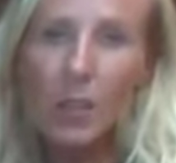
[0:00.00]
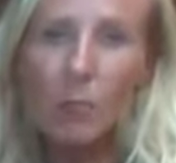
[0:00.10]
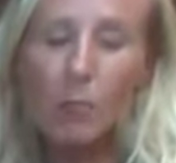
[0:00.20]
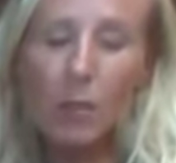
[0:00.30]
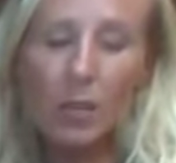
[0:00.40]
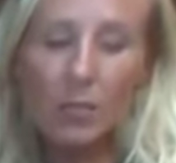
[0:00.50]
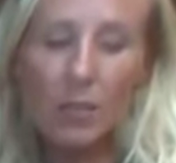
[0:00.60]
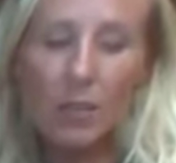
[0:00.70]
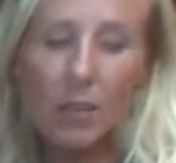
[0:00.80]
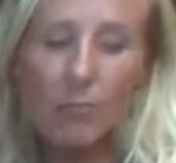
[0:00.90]
but
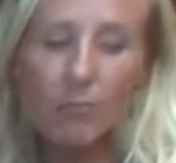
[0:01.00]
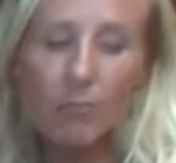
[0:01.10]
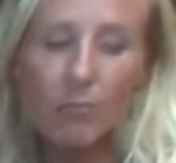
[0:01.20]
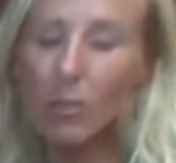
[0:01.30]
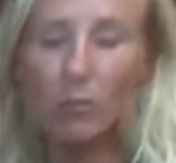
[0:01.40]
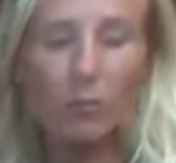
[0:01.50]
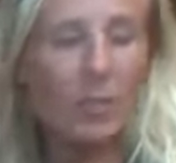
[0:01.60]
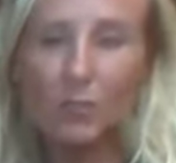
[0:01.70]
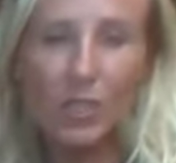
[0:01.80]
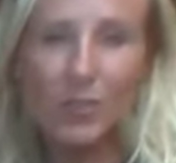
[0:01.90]
it'll be
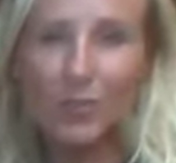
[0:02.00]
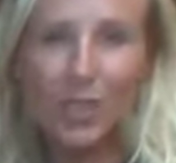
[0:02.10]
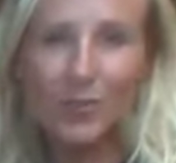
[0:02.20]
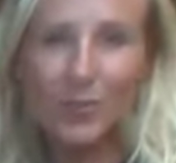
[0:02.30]
something fun.